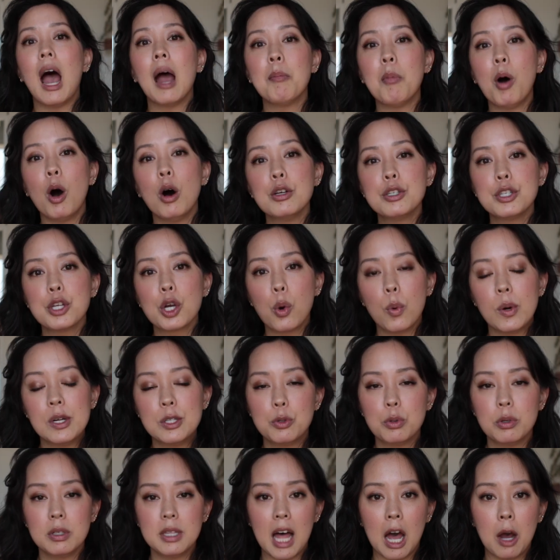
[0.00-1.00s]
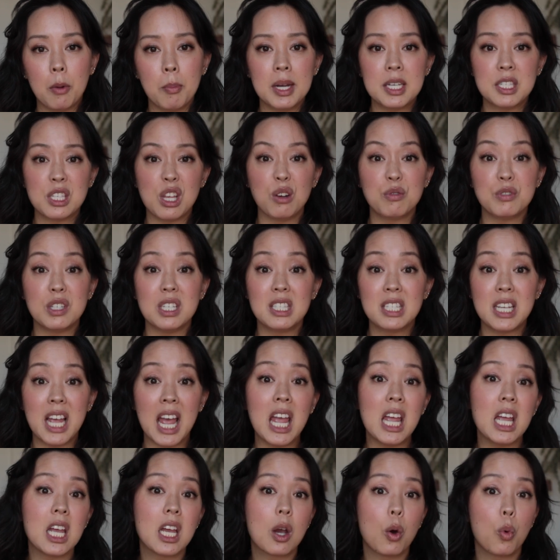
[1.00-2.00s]
I'm also going to allow myself to
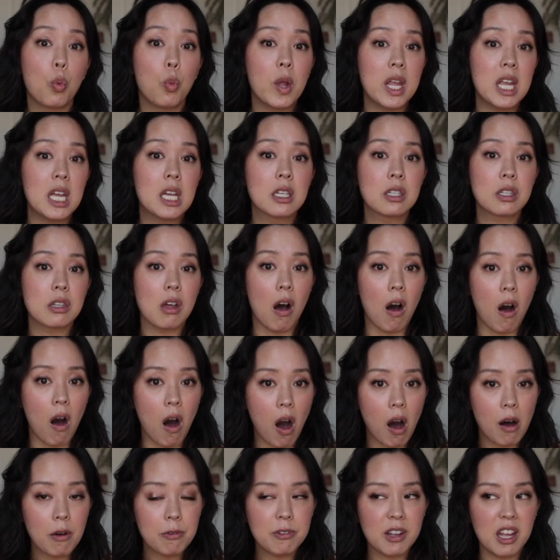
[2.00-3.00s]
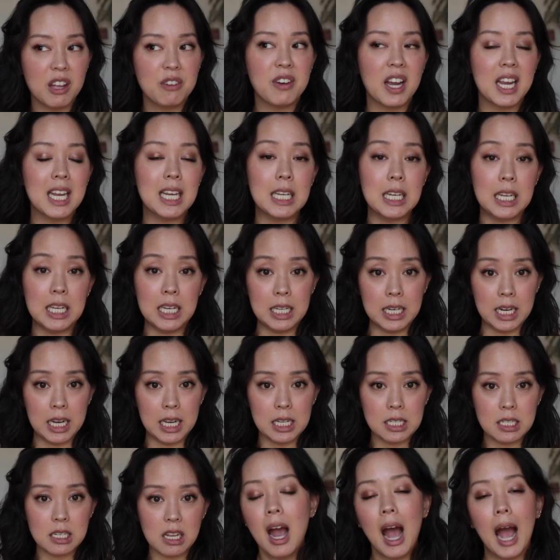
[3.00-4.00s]
take weeks off if I need
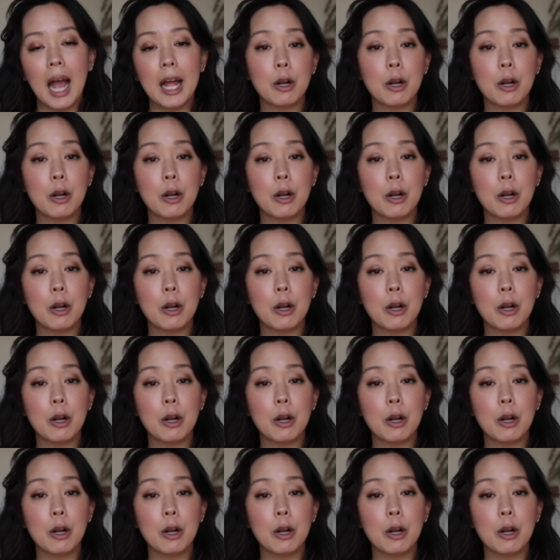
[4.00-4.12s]
it.